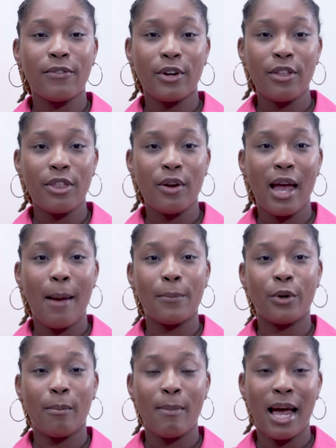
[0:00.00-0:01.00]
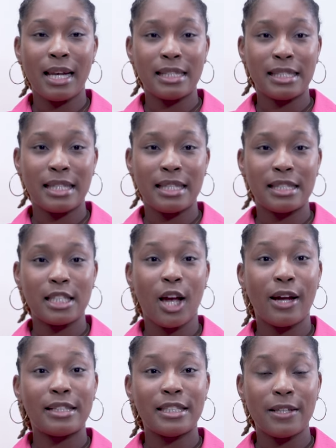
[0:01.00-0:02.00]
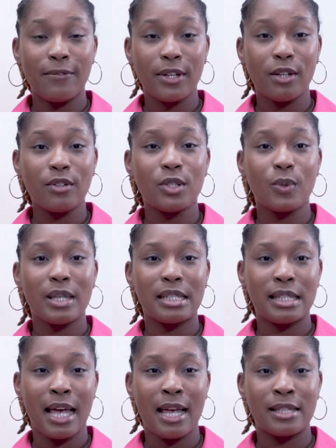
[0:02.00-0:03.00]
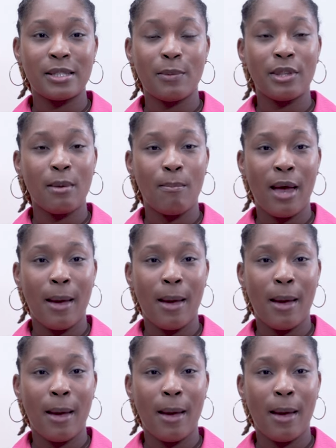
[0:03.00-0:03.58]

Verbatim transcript: further abnormalities that are difficult to assess with a